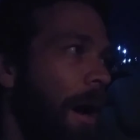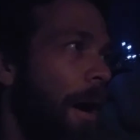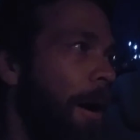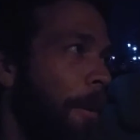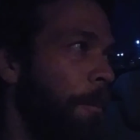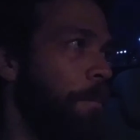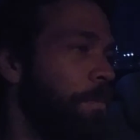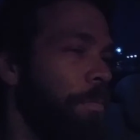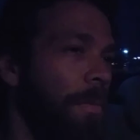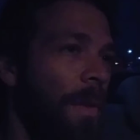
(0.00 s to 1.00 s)
Um,
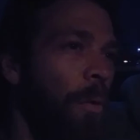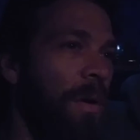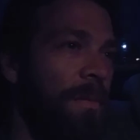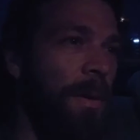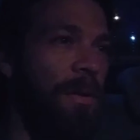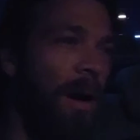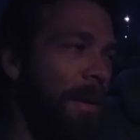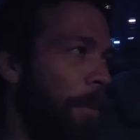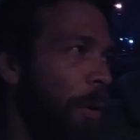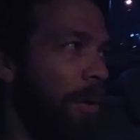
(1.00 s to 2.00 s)
we've been
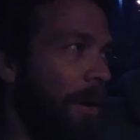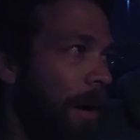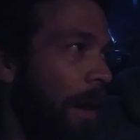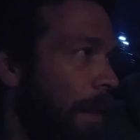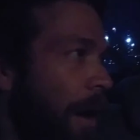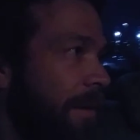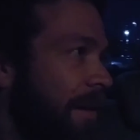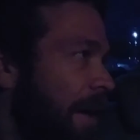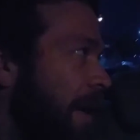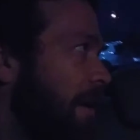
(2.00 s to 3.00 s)
talking poker a lot
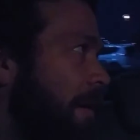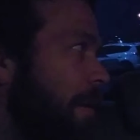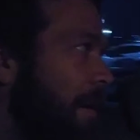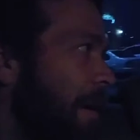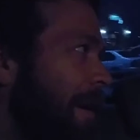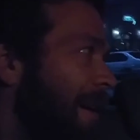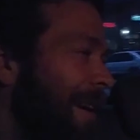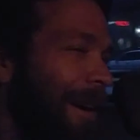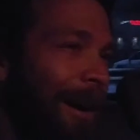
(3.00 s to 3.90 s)
tonight. Yeah.